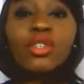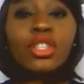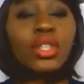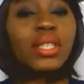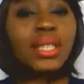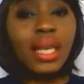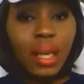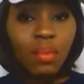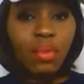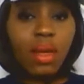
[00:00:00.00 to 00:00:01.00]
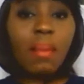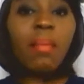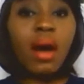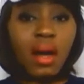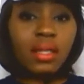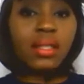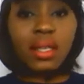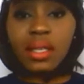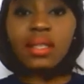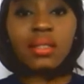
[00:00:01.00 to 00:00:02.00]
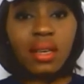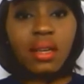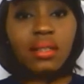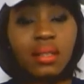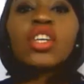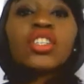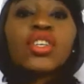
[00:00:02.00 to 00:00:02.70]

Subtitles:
you just keep them at a distance.